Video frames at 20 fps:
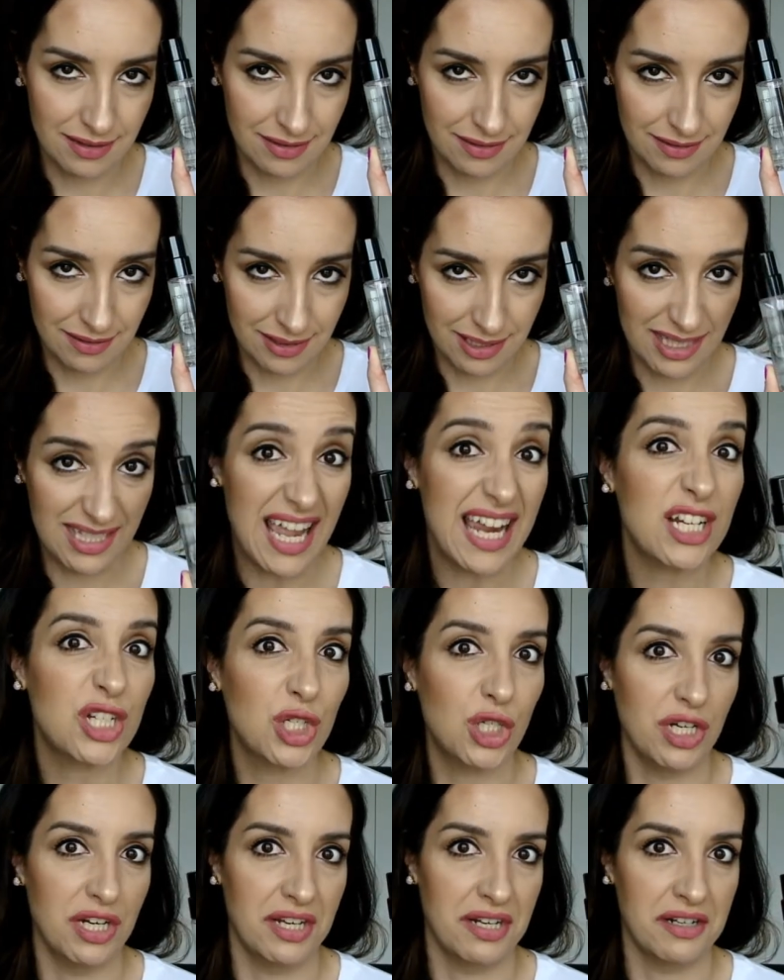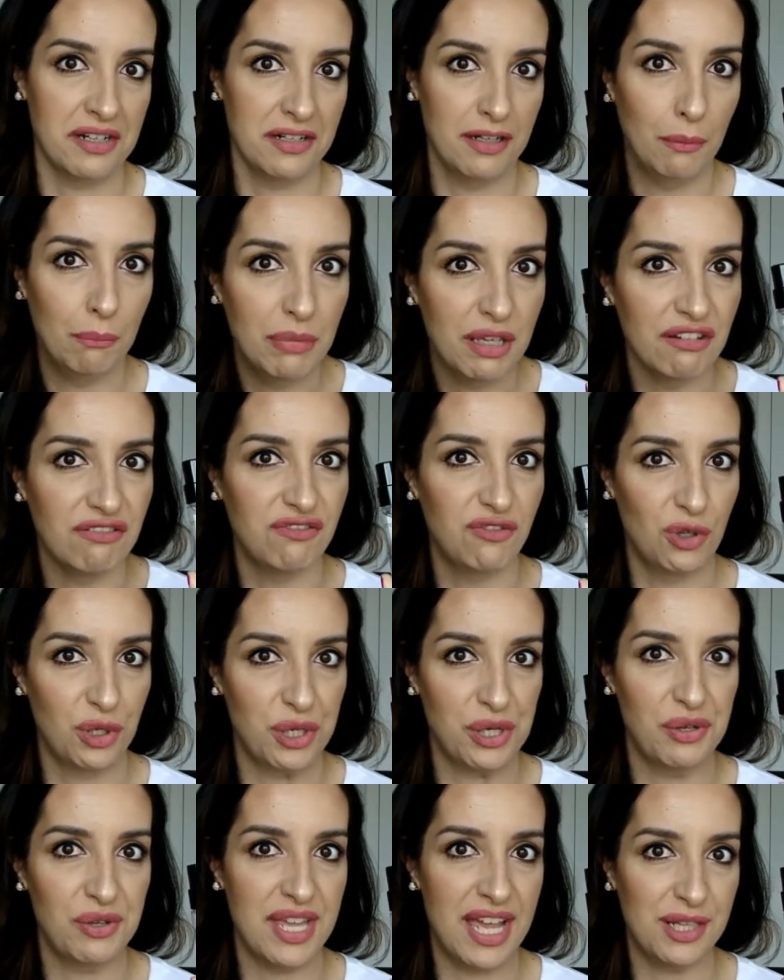section before
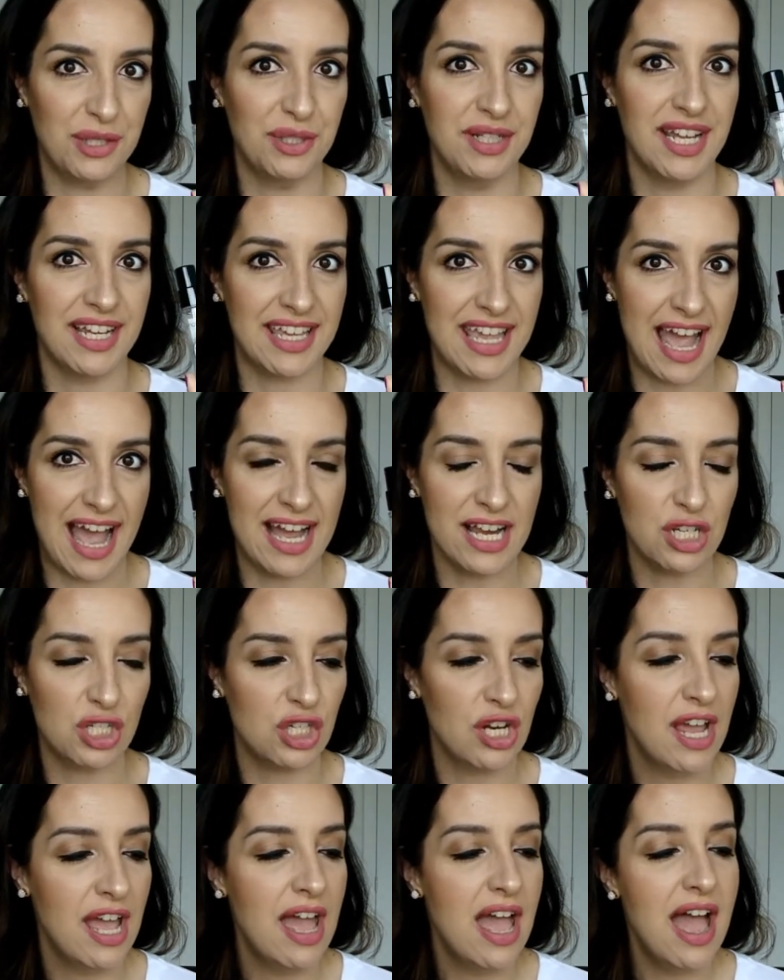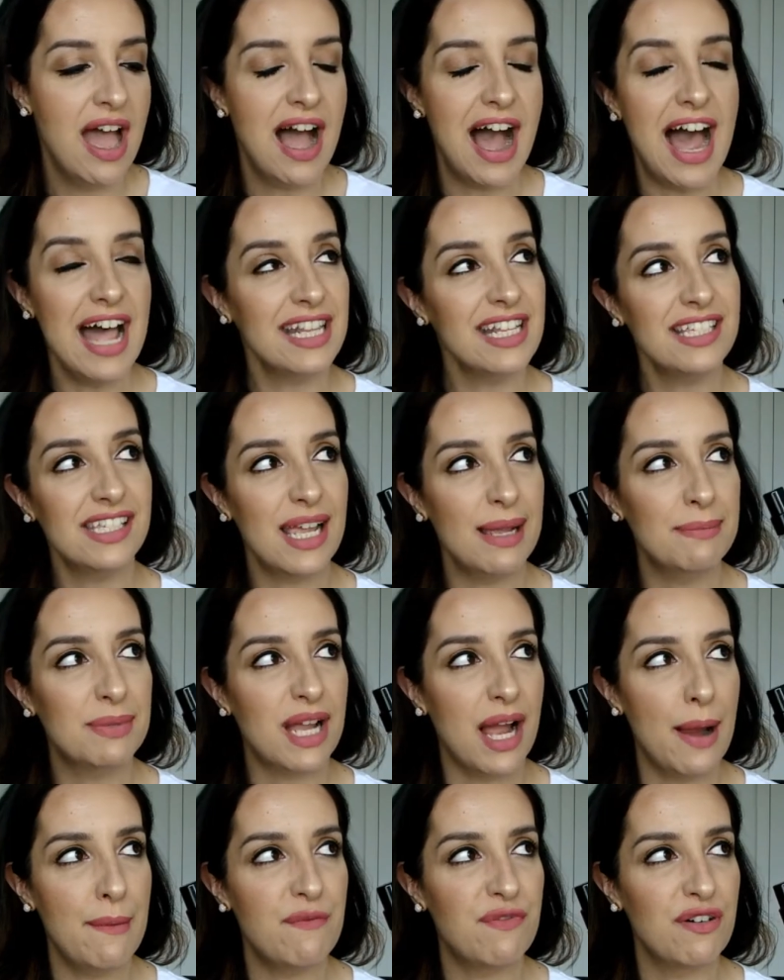you get to the cash. At the same
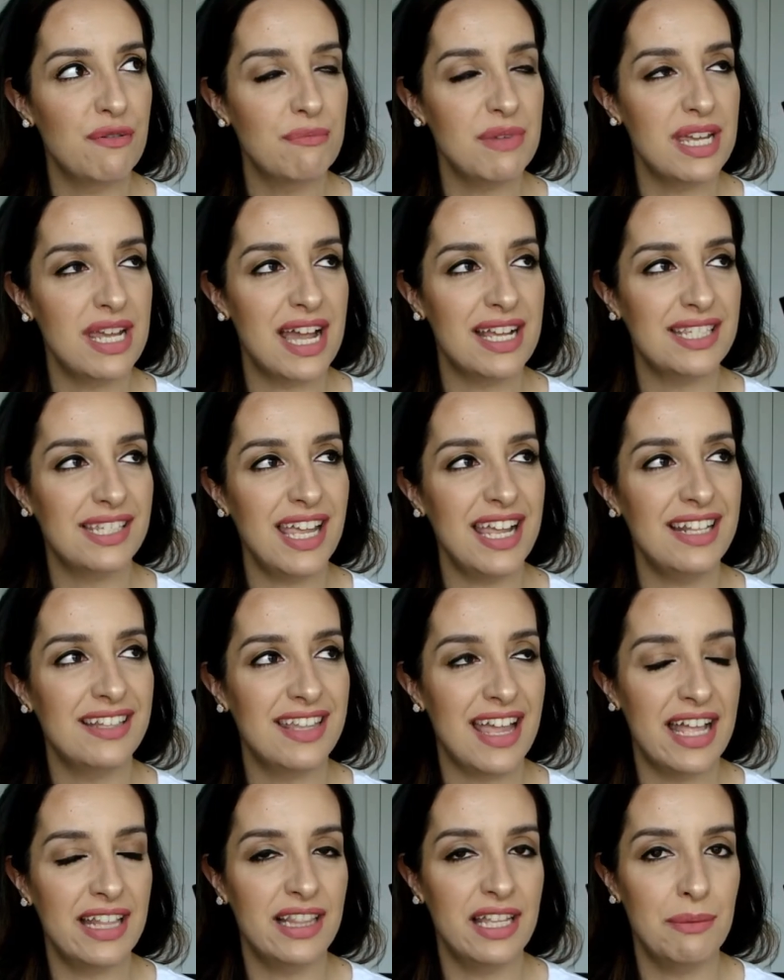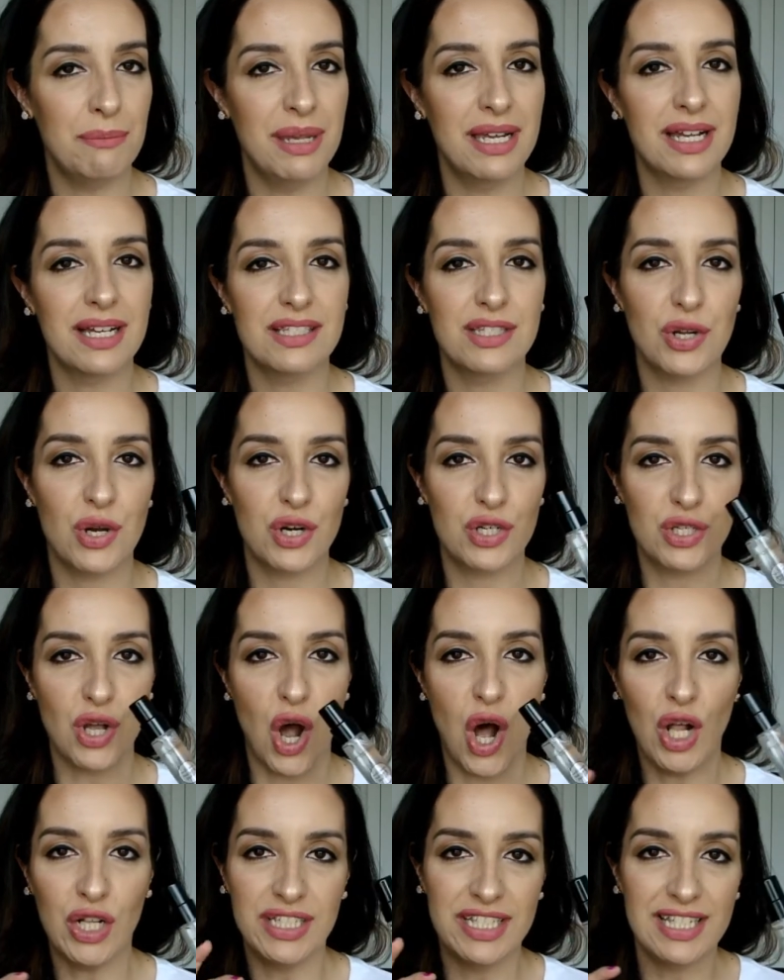time, for me, I say deadly because there's
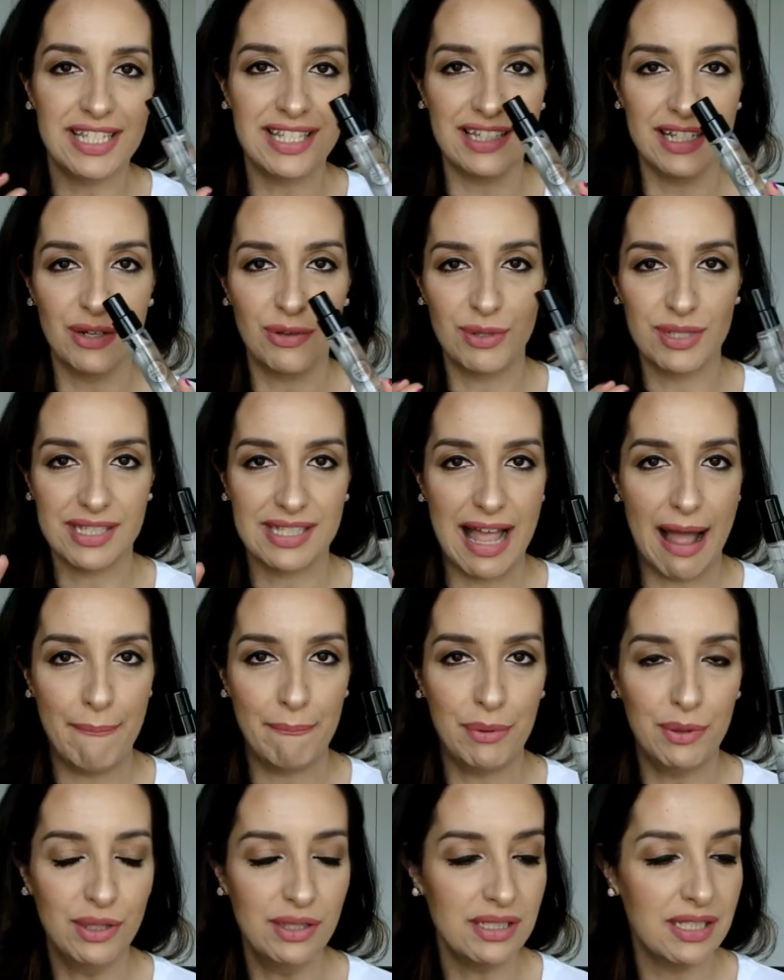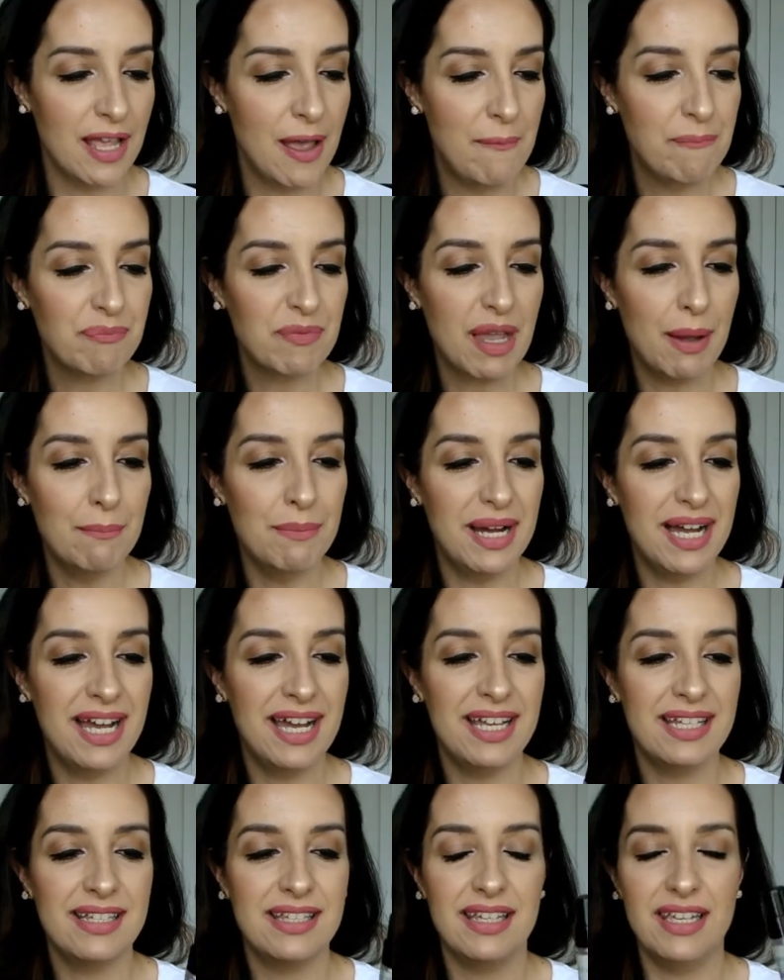all these little samples,
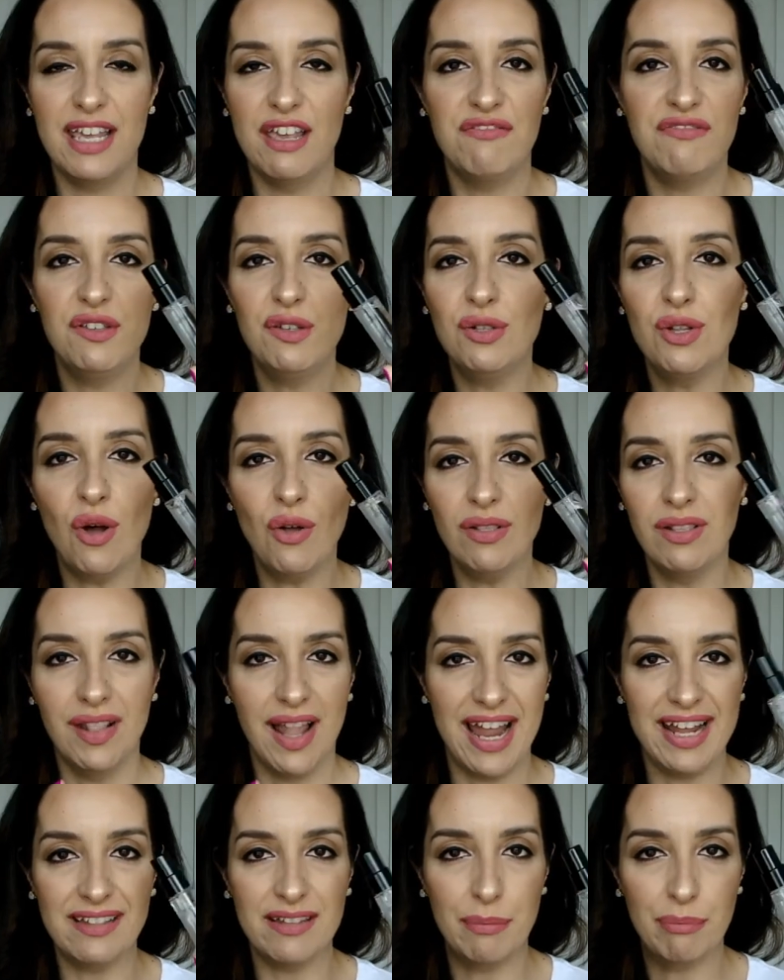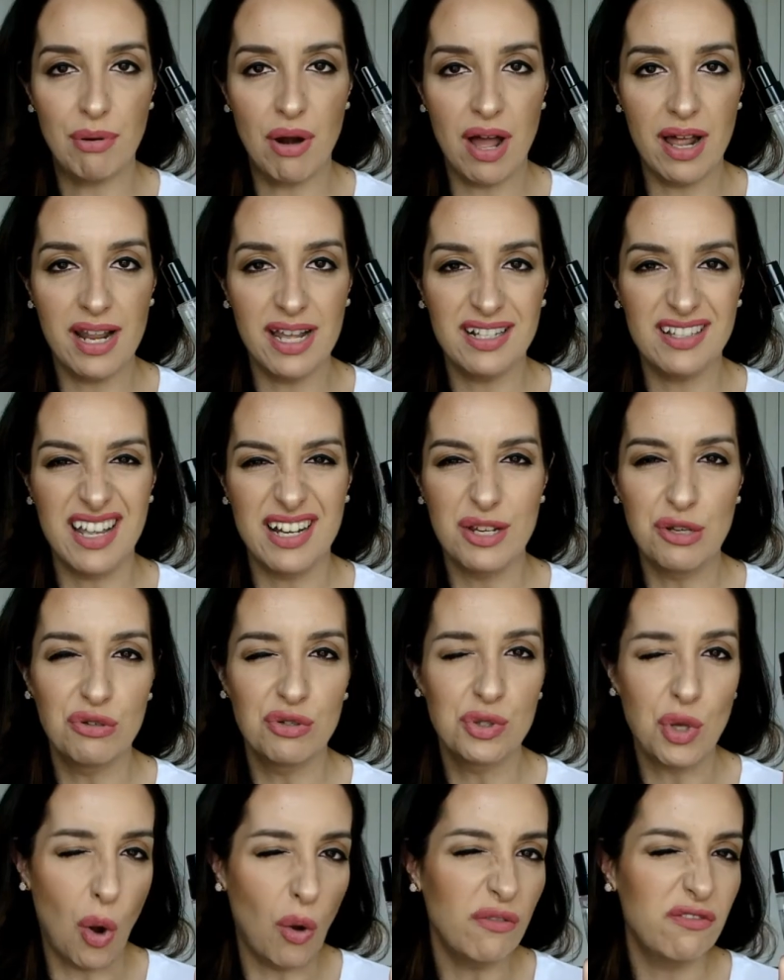but if you don't like the product, then you
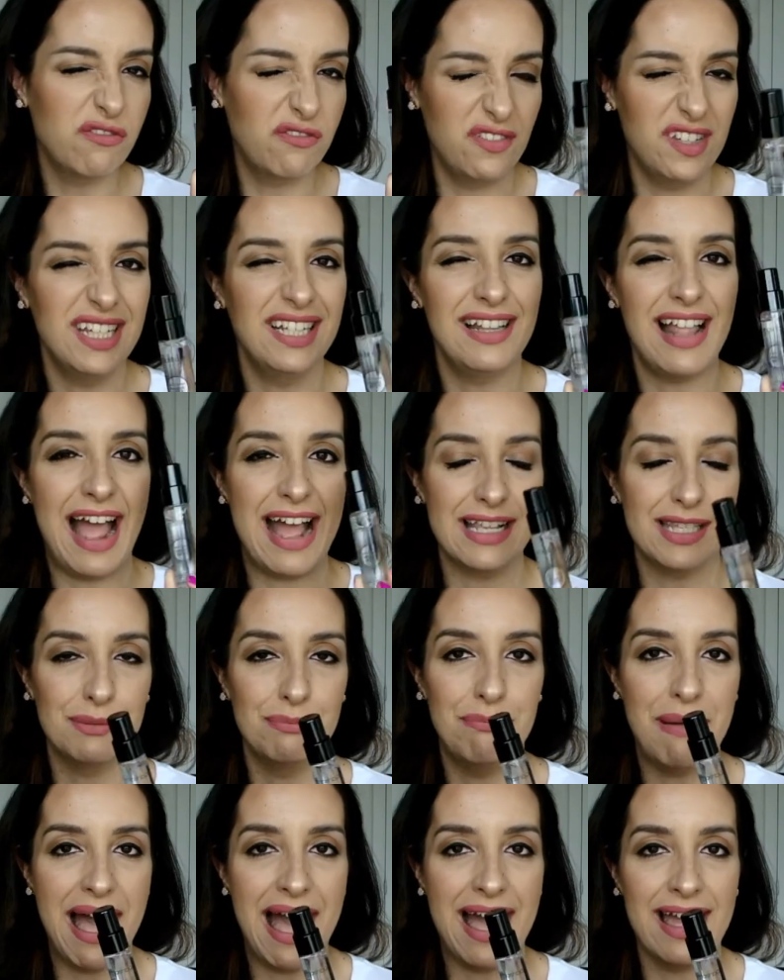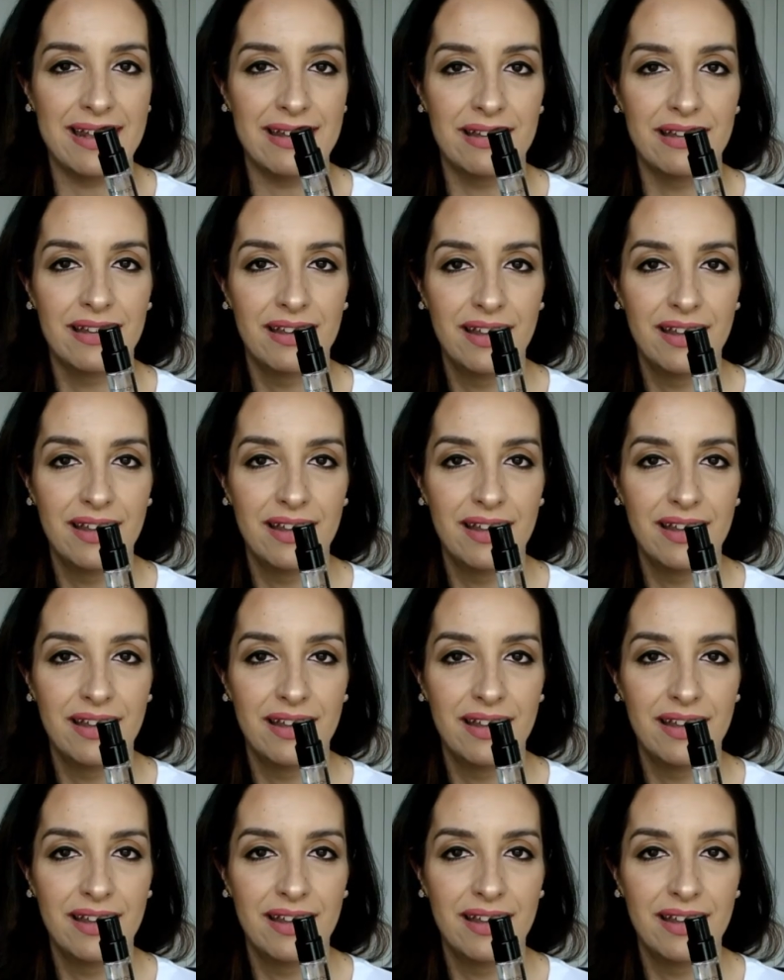don't feel as bad